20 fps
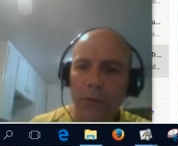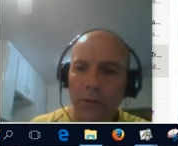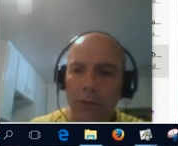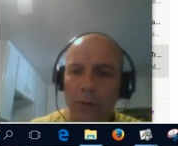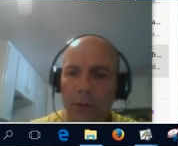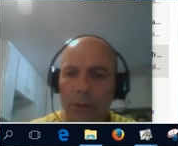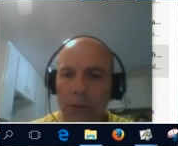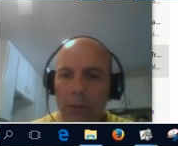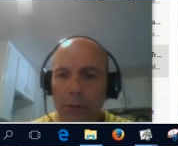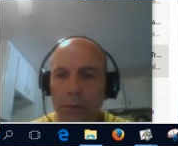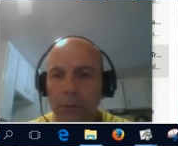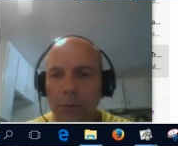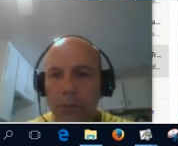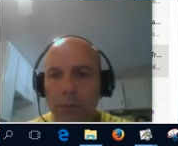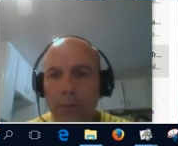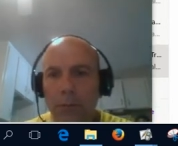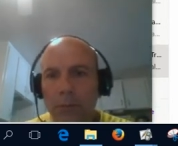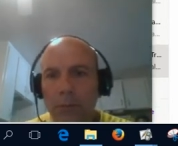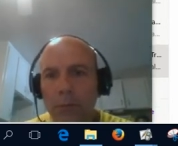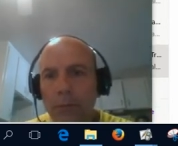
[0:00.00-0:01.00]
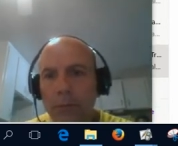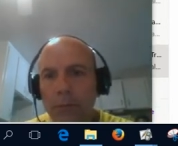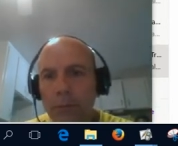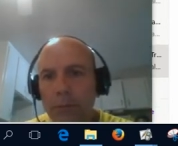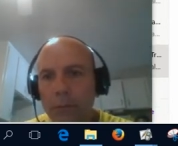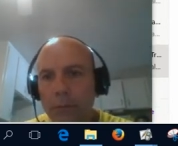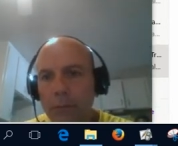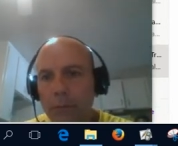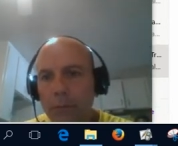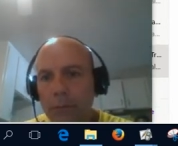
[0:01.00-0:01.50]

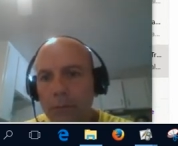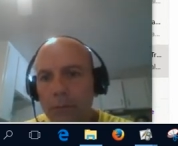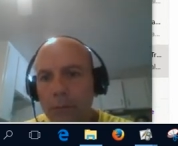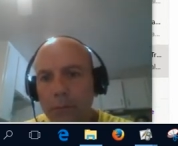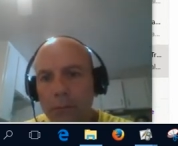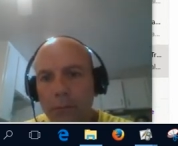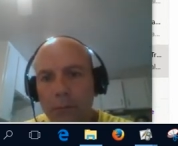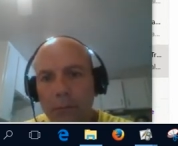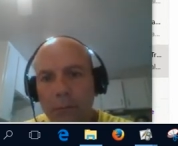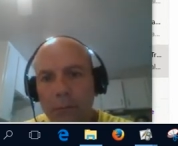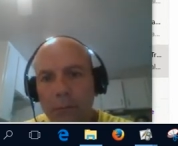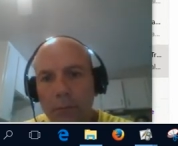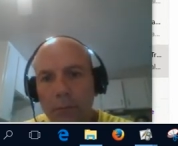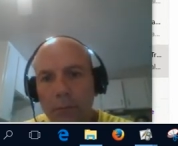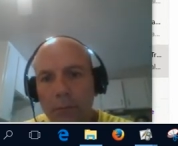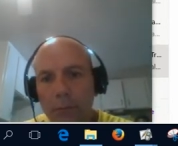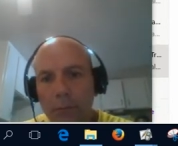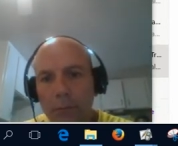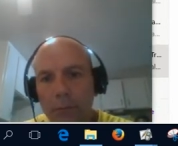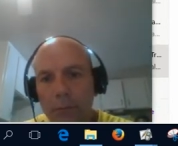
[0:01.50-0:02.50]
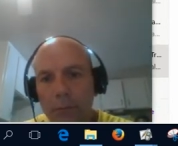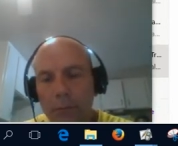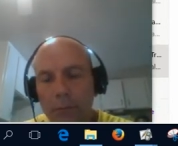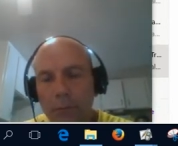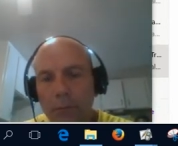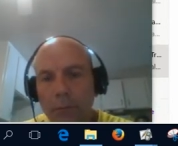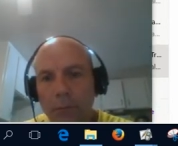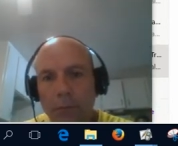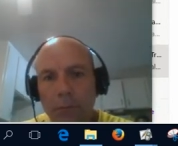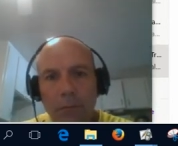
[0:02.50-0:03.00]

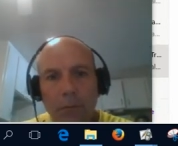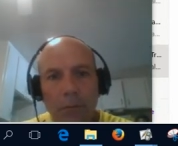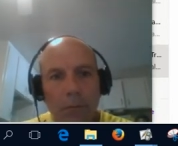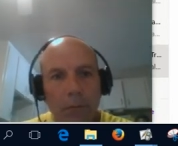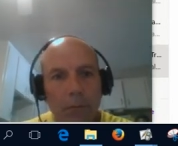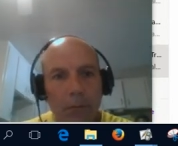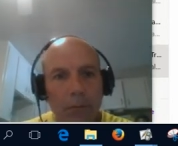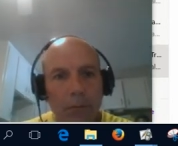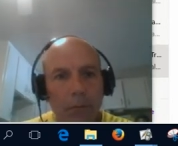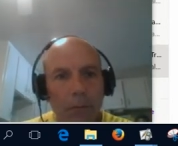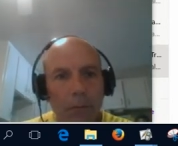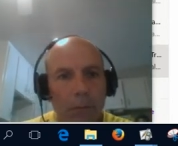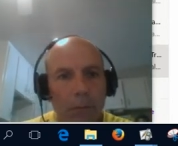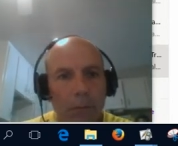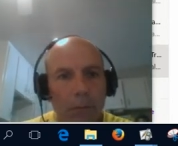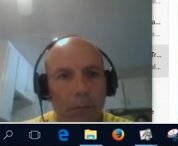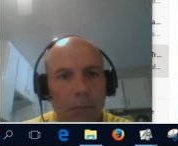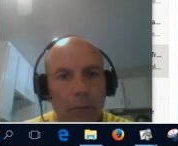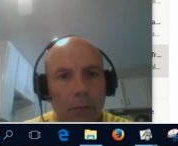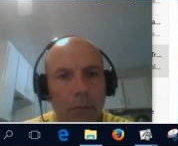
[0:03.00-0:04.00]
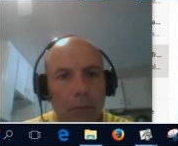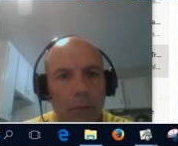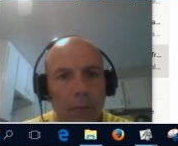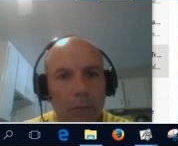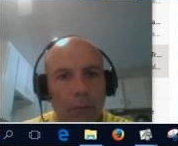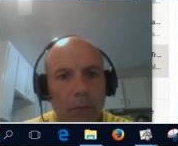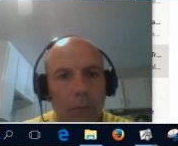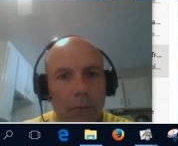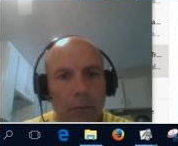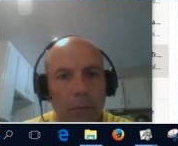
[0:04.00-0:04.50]

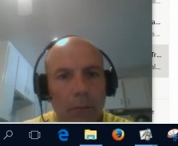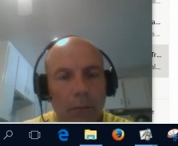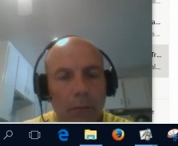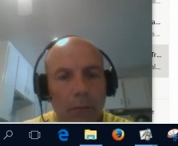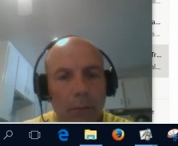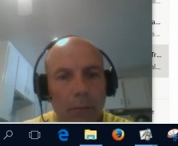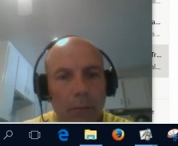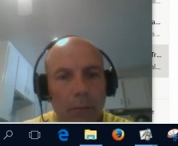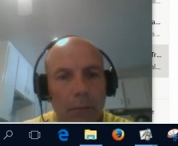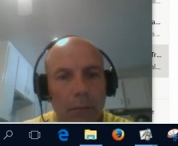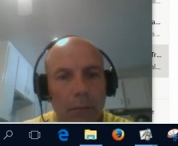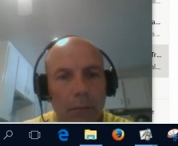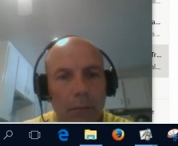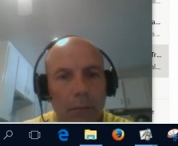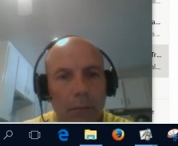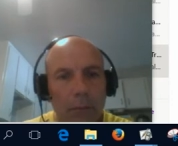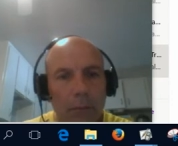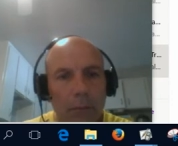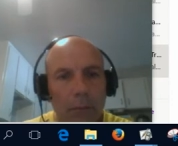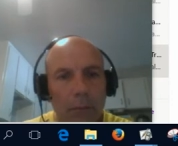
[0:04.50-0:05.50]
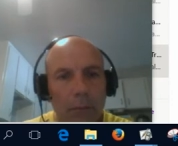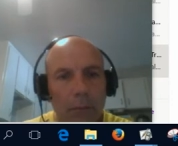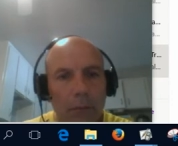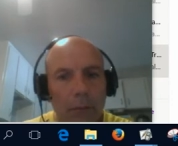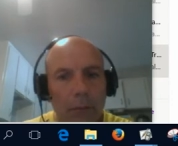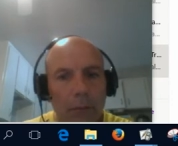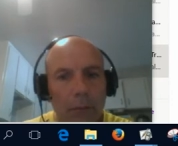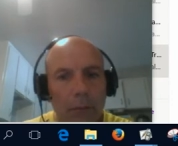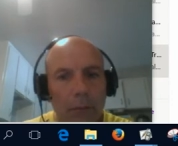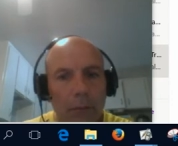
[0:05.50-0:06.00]

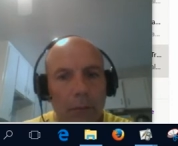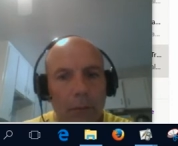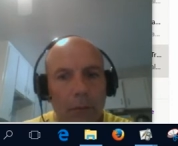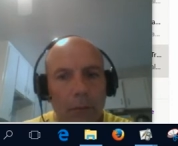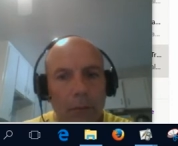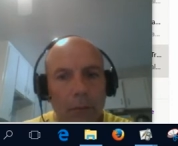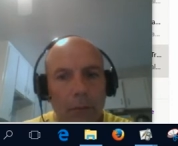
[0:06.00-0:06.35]
(silence)